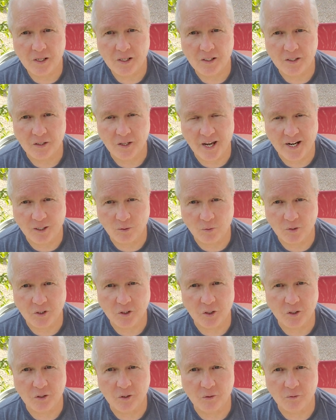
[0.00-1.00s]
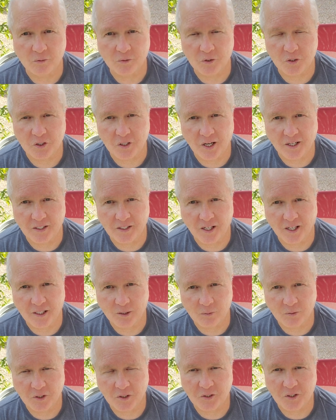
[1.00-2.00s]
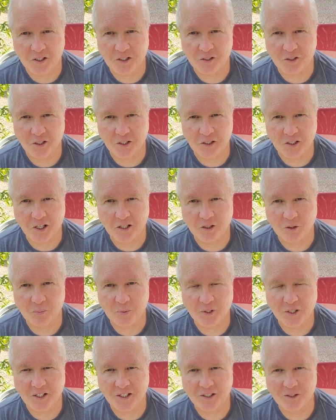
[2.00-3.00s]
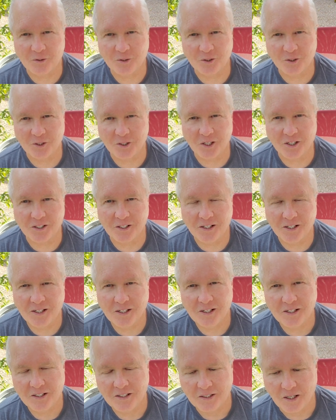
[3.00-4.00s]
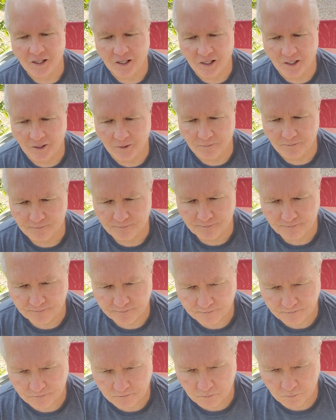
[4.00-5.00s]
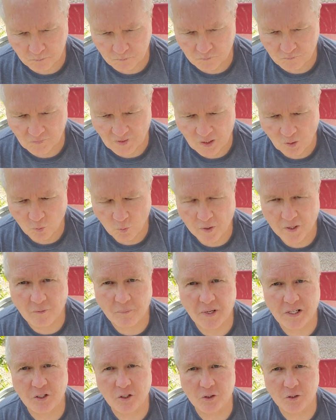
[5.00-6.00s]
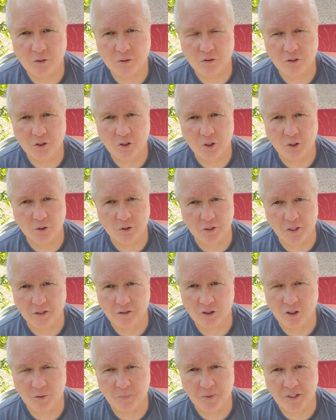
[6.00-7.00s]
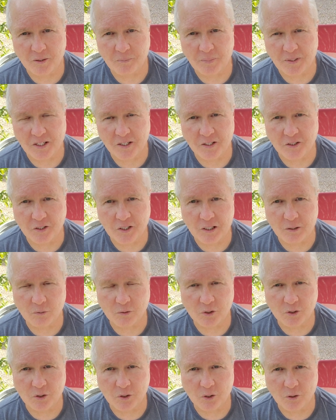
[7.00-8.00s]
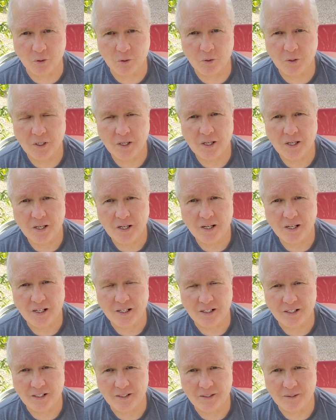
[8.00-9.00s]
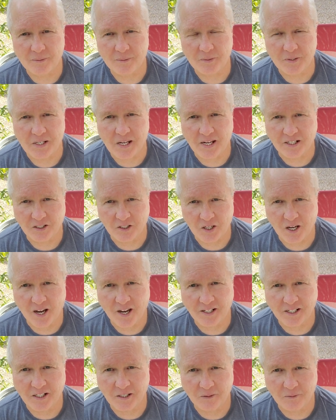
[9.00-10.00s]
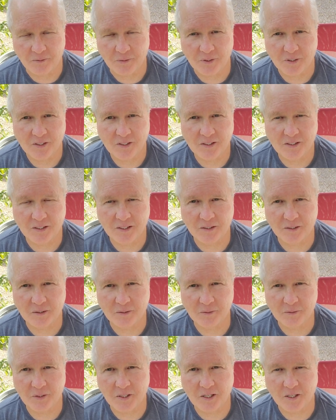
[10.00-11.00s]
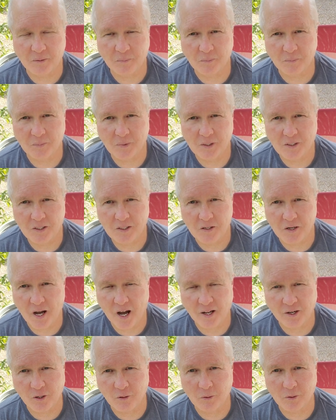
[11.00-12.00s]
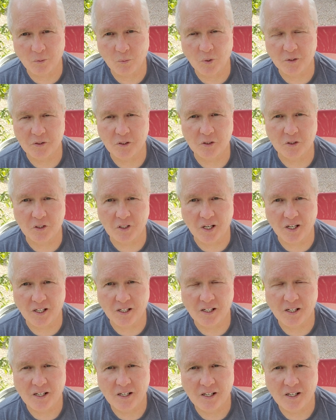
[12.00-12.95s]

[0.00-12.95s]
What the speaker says: language and their own sign language, things like that. It's pretty interesting. Um, One of my students chose not to speak because he was so, the anxiety of him not knowing what to say